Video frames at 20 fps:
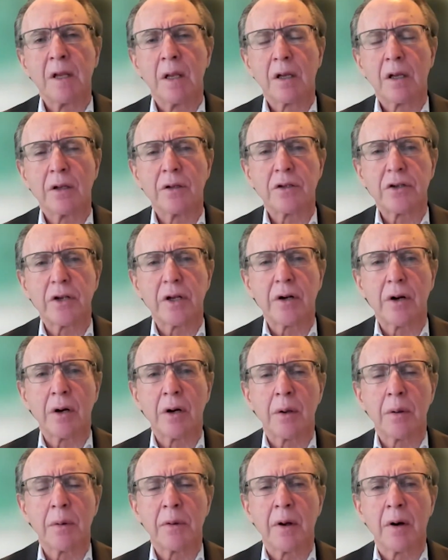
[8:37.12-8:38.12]

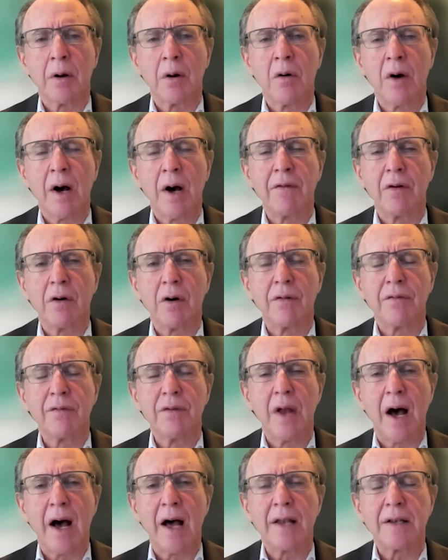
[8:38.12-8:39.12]
consider the level of
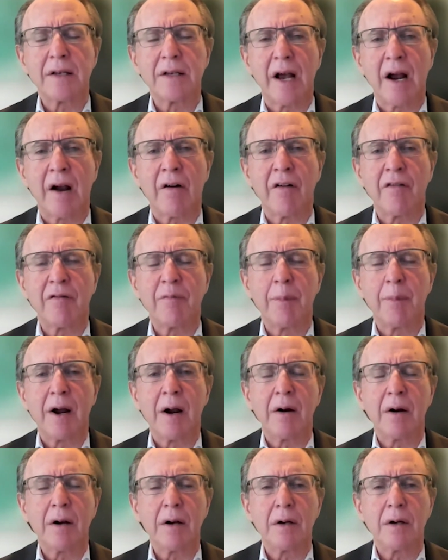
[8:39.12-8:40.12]
non-tariff
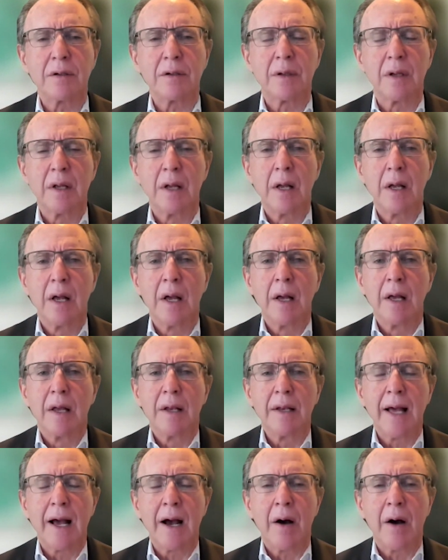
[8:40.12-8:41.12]
barriers.
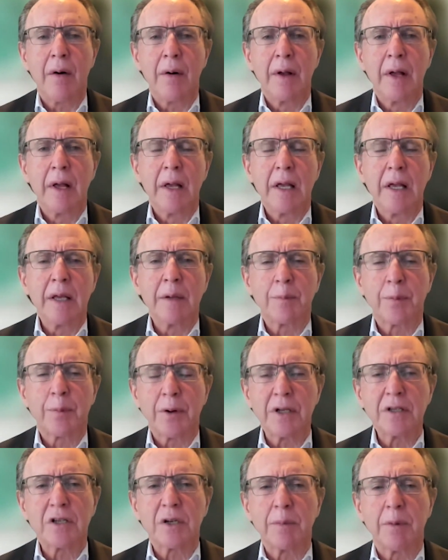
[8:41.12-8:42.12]
Now, in
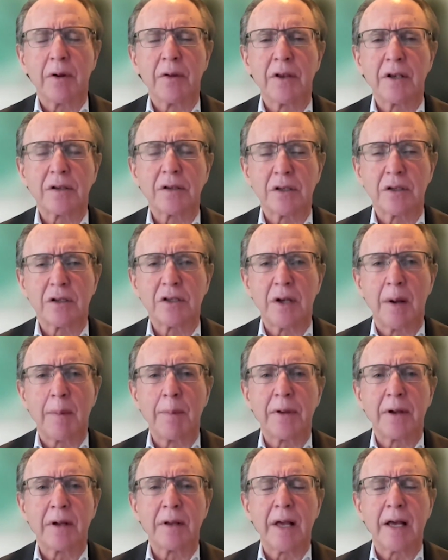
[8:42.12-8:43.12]
principle, this is
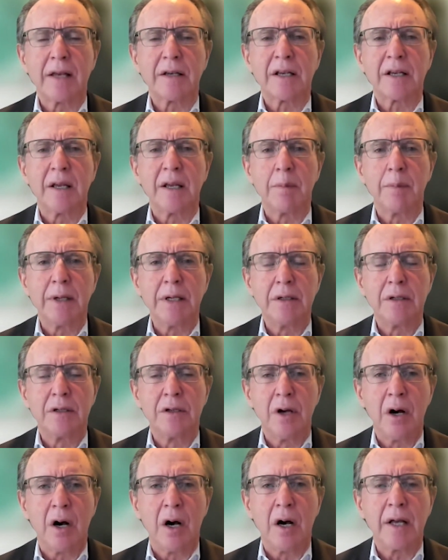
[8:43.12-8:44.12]
something that can be
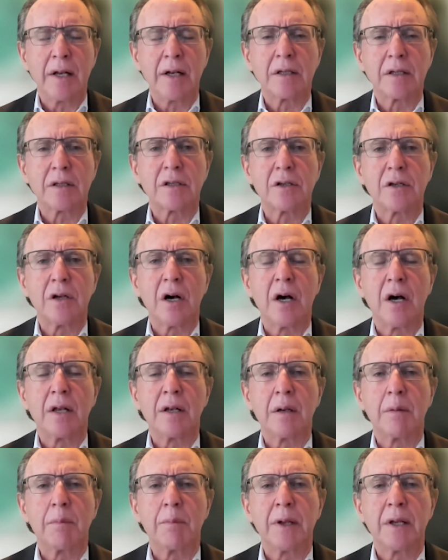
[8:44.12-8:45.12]
done. It's
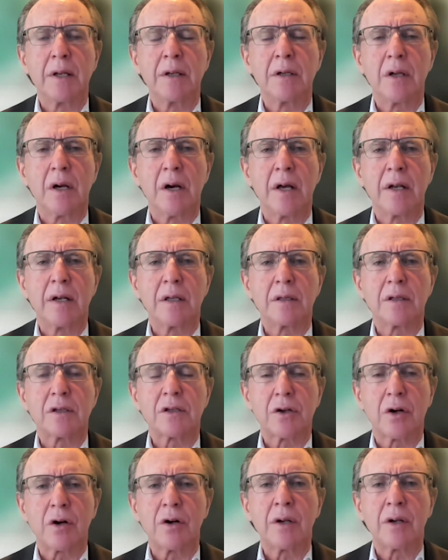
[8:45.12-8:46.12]
been done in
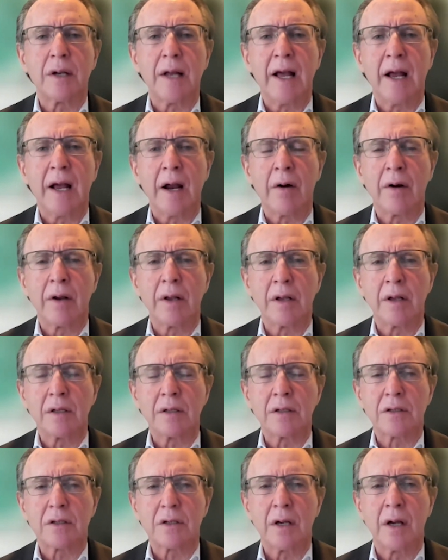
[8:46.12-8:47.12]
certain
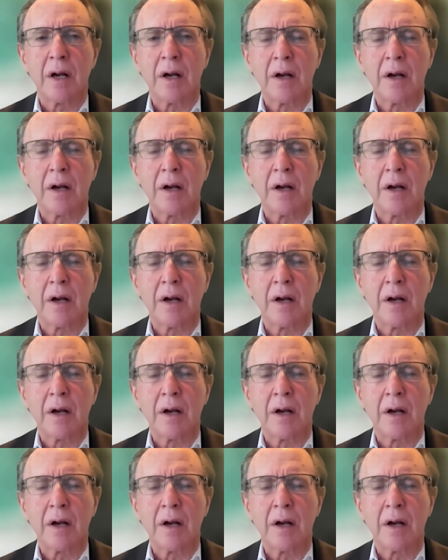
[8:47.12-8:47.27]
areas